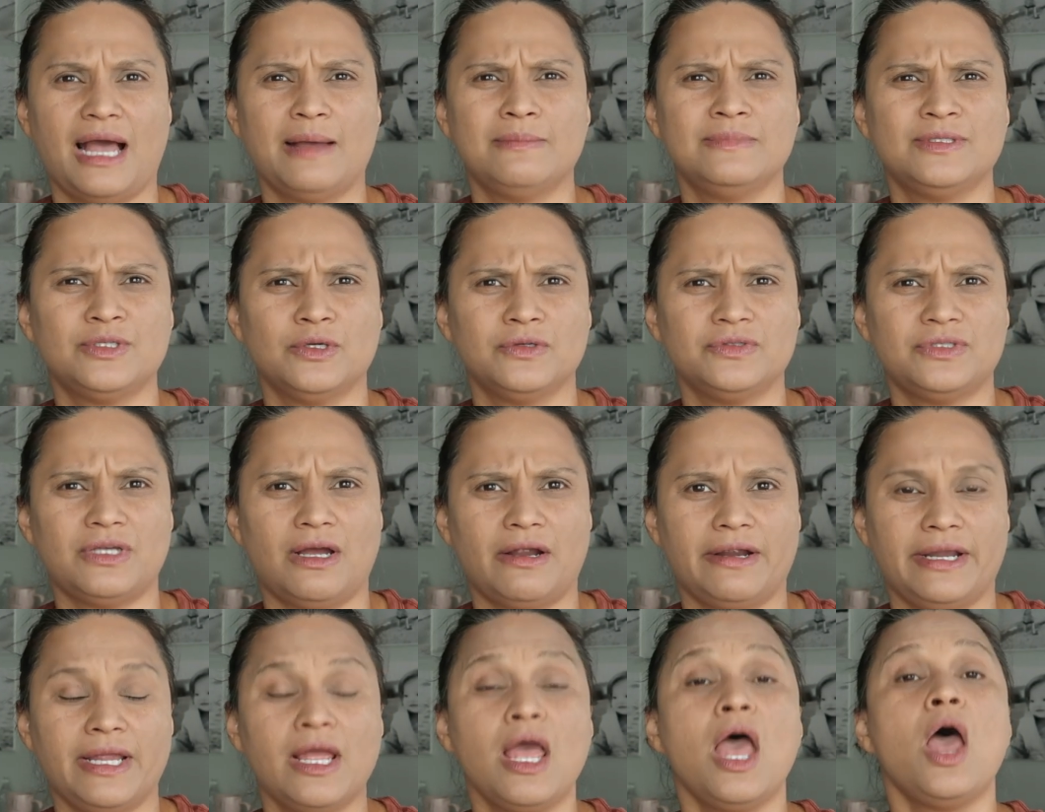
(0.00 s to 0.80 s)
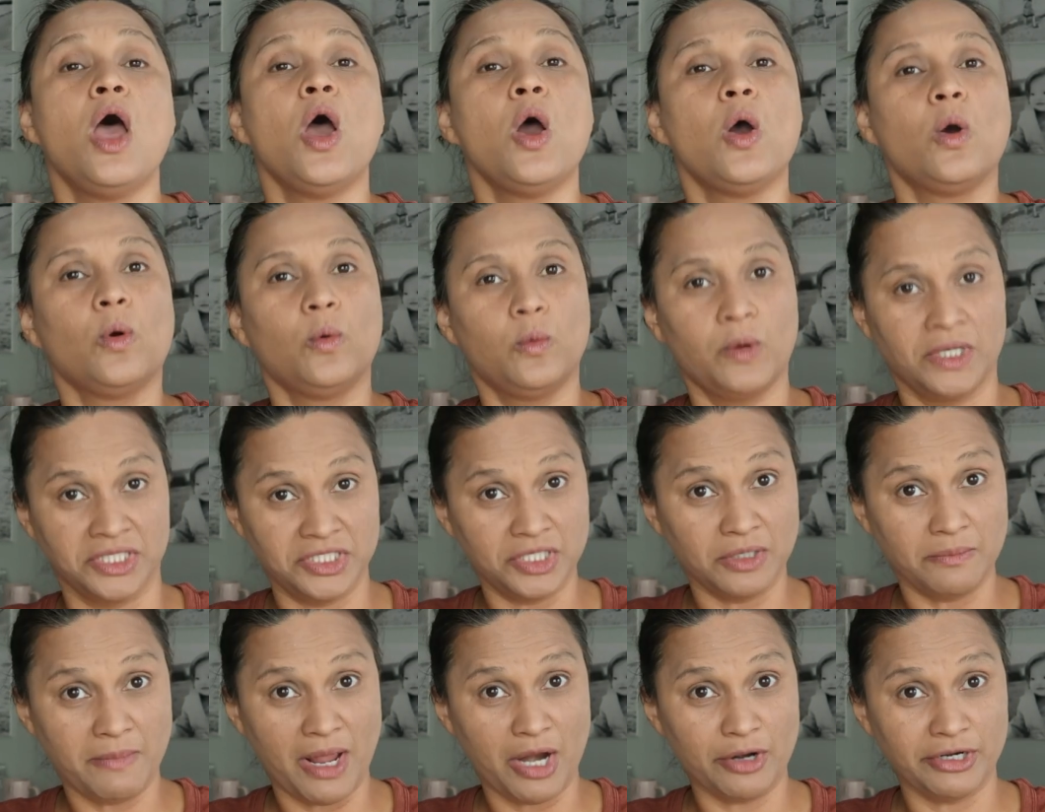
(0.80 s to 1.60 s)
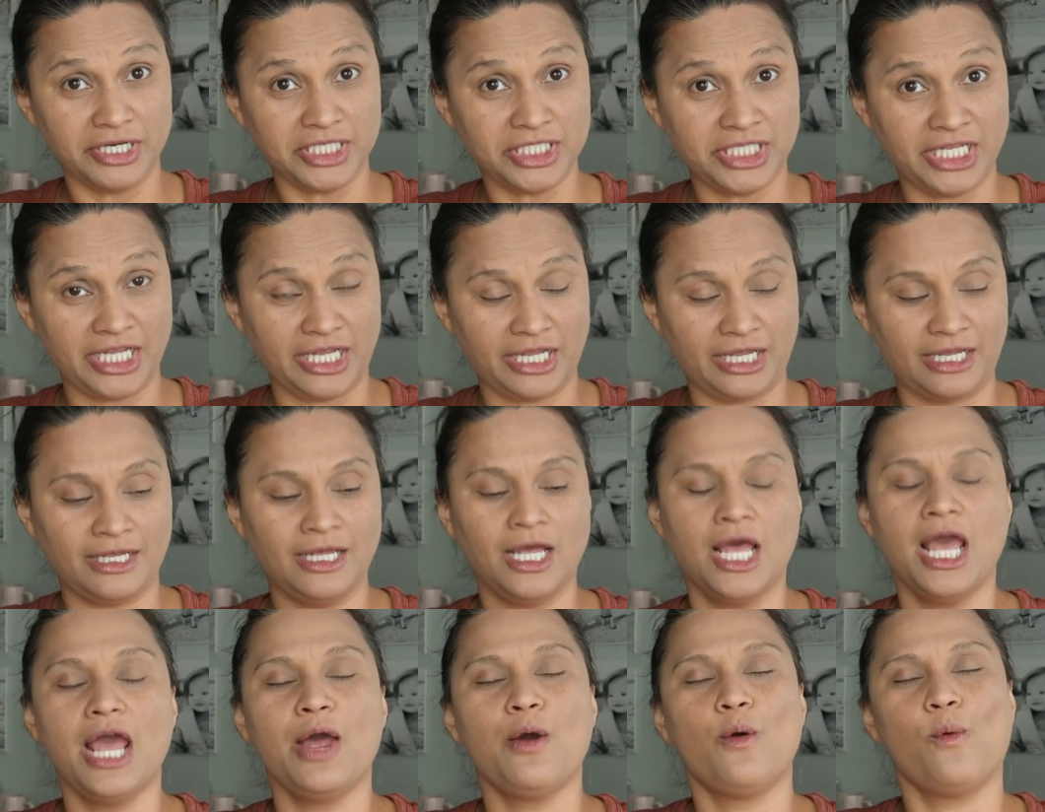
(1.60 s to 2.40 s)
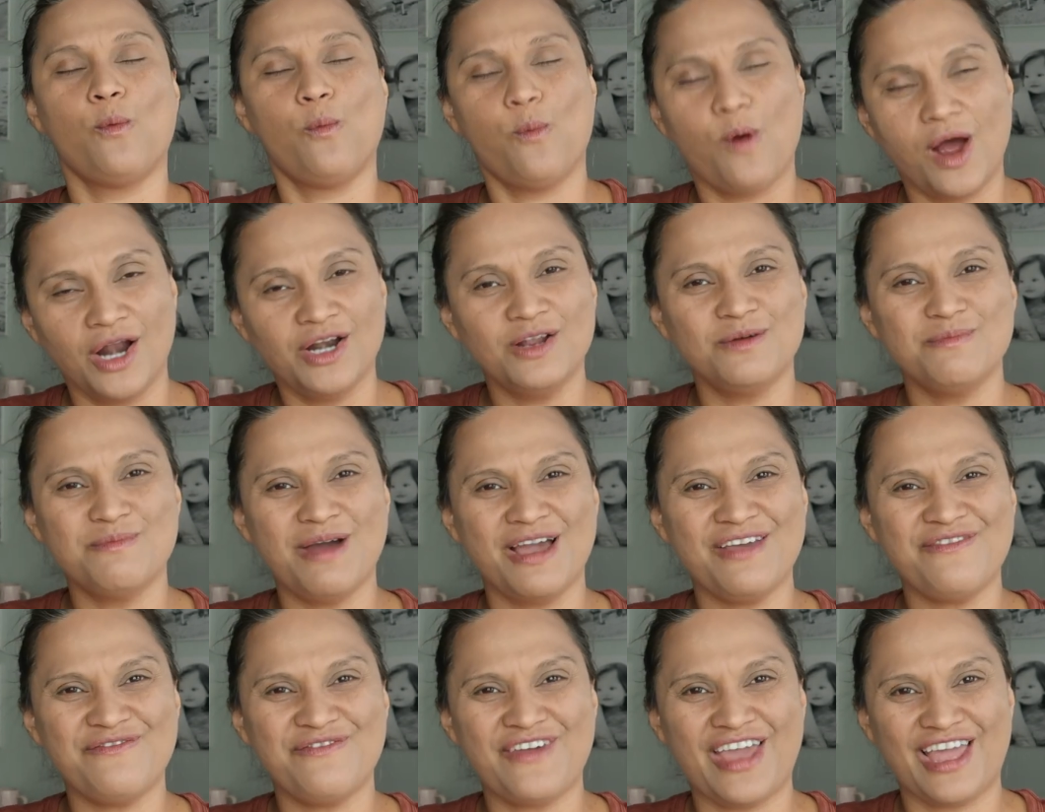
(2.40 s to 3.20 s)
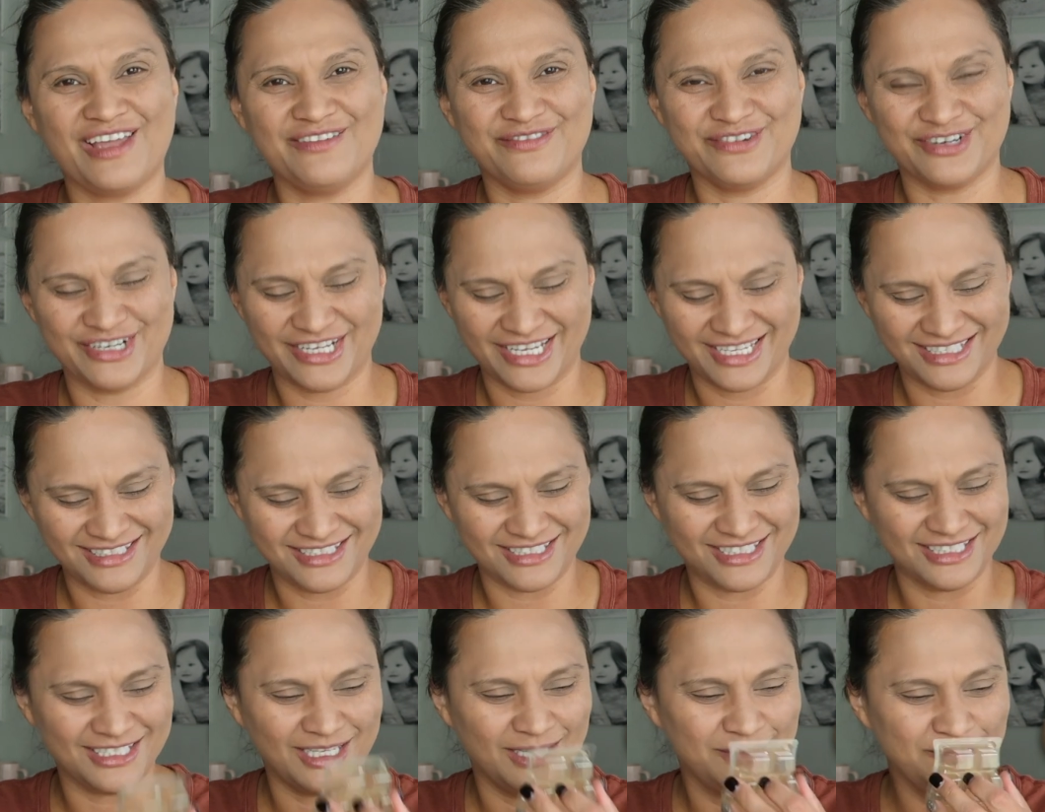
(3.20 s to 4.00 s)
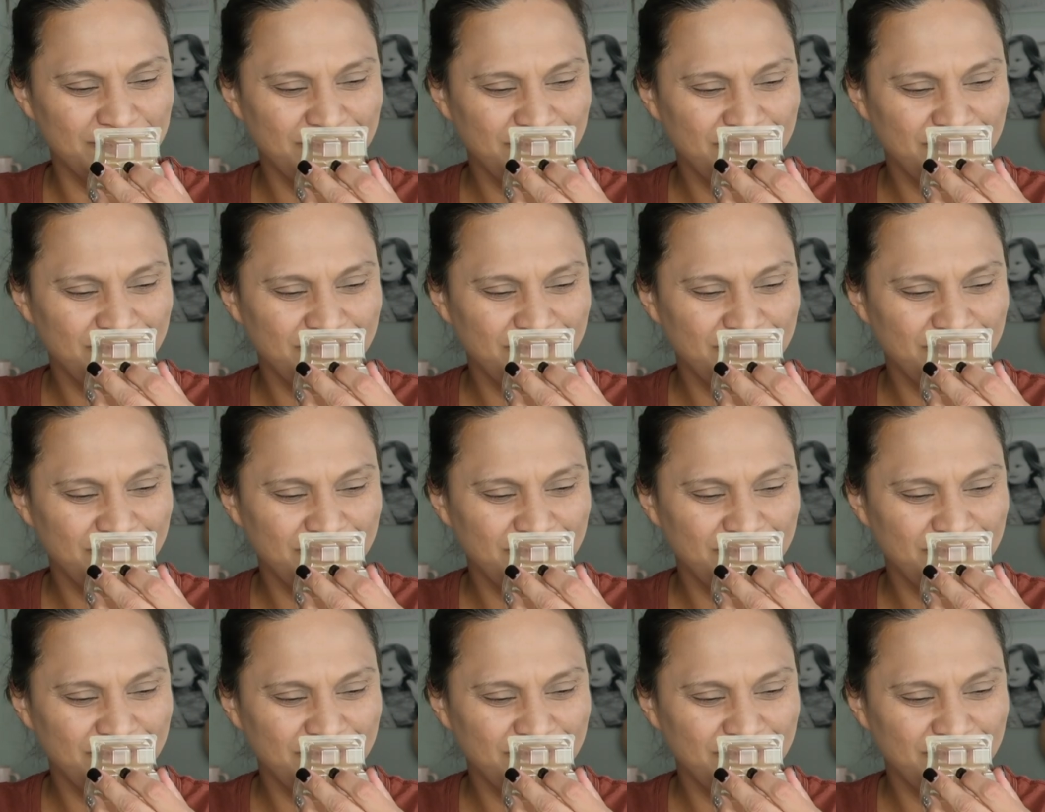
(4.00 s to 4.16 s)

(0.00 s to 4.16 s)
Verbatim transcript: I'm so sorry. Winterberry Tea, one of my favorites.